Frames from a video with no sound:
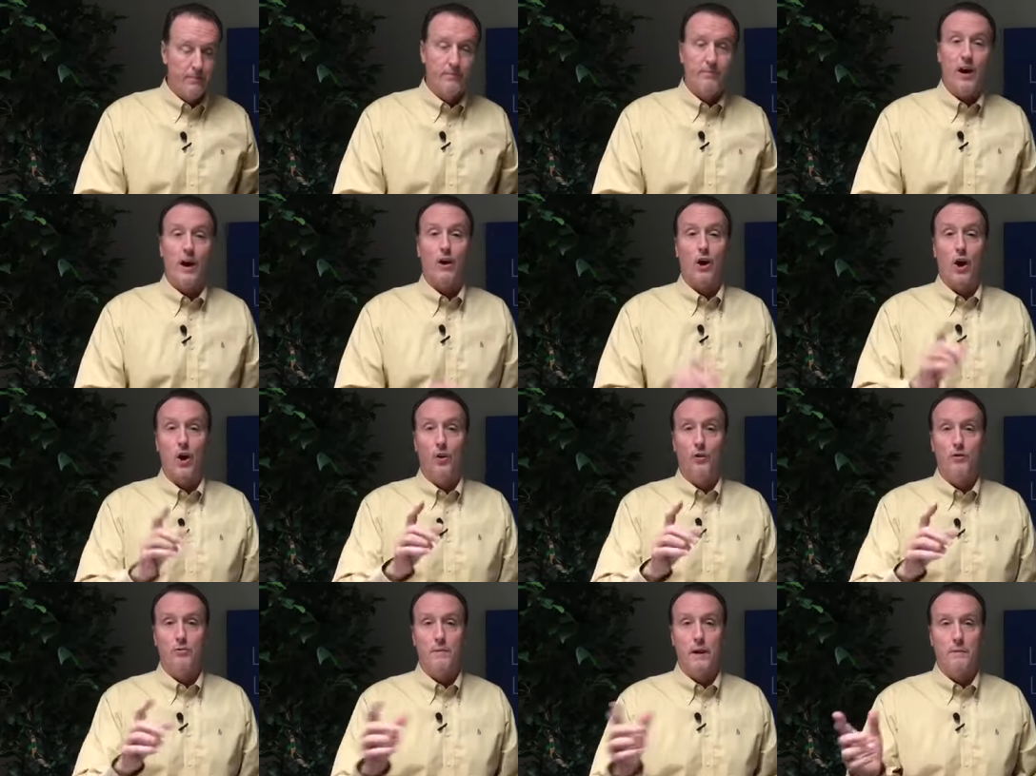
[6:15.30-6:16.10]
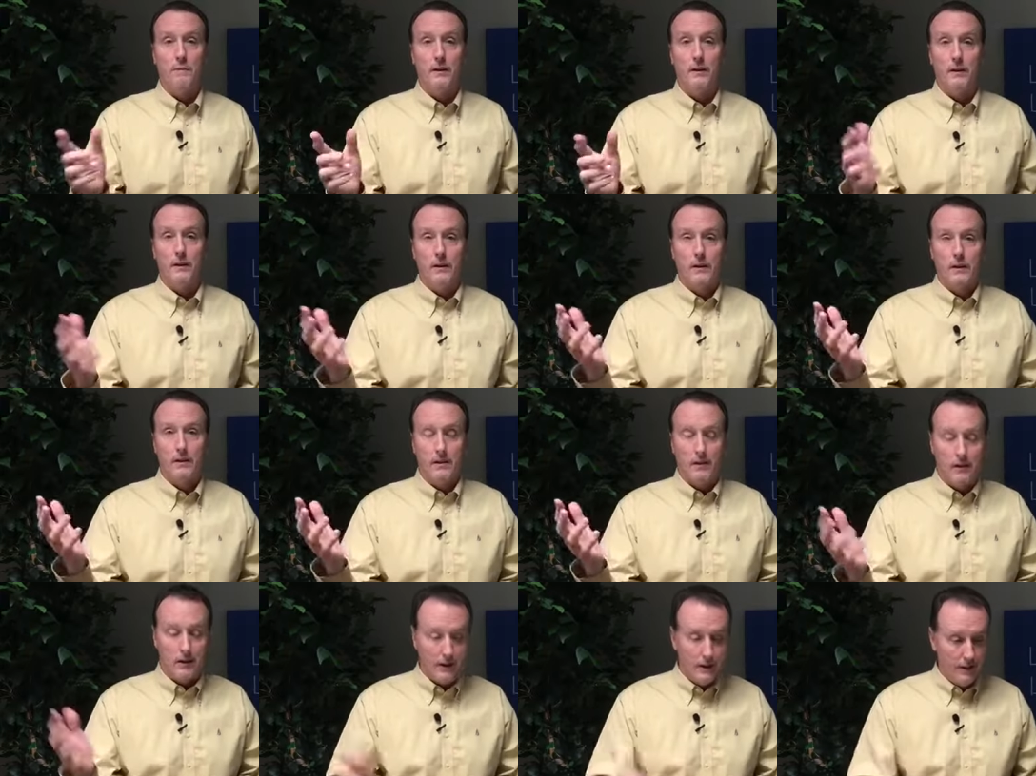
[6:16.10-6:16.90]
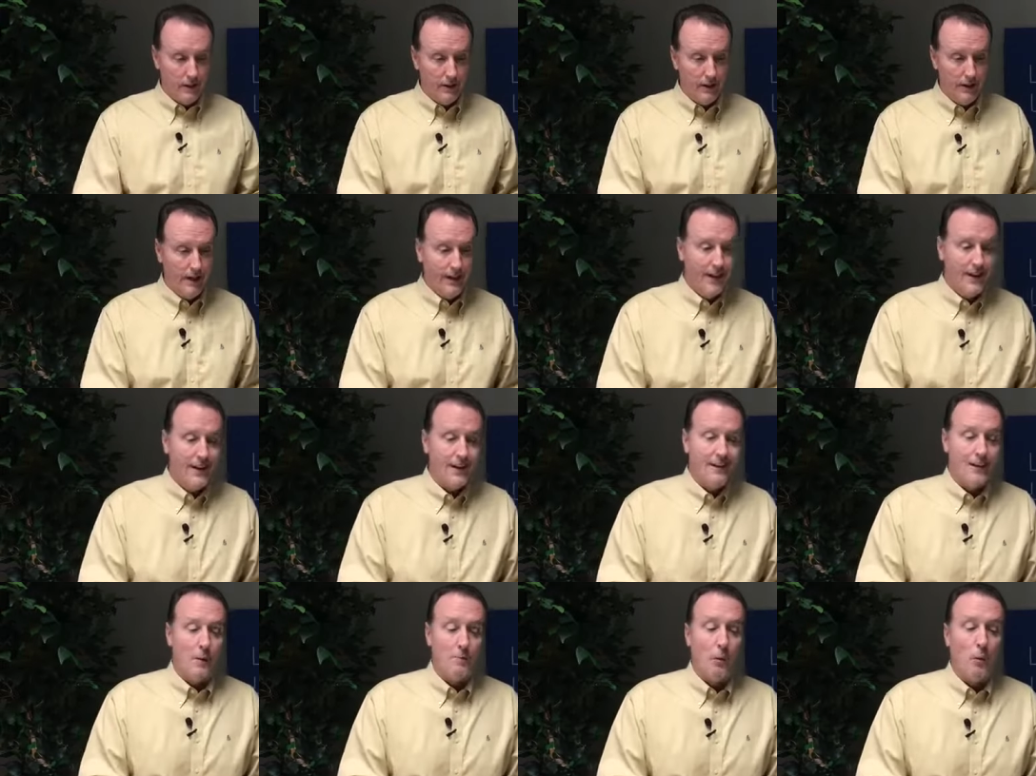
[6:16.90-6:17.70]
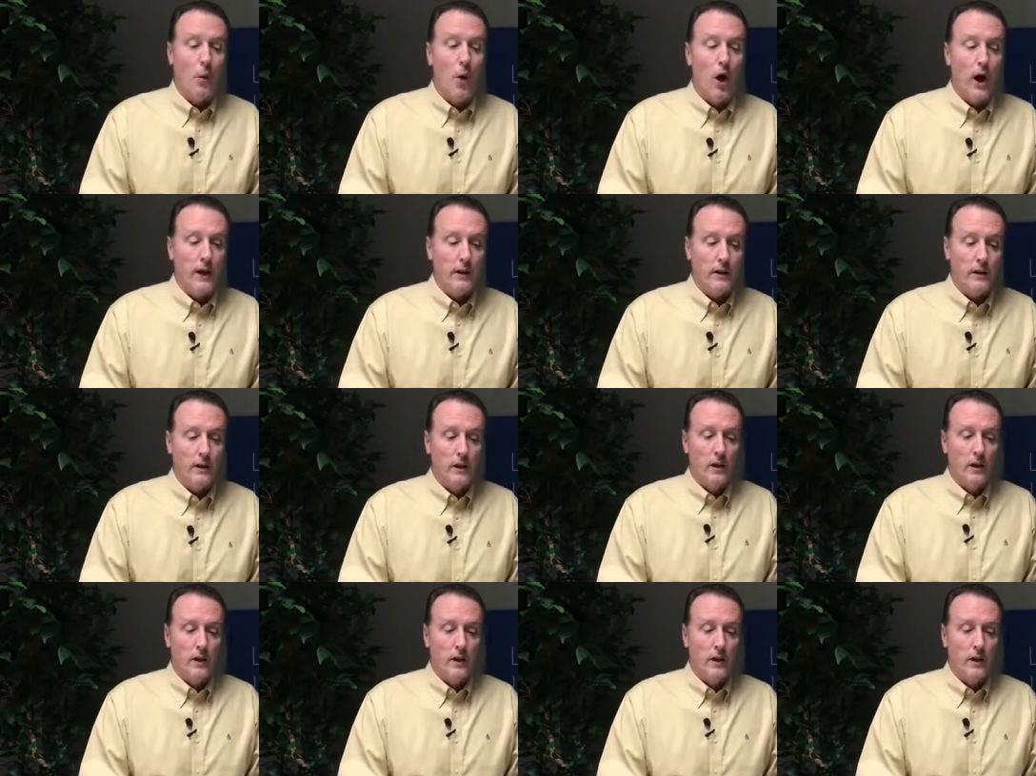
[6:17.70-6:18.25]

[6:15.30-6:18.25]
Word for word: Fire hose, maybe. All right? Number one,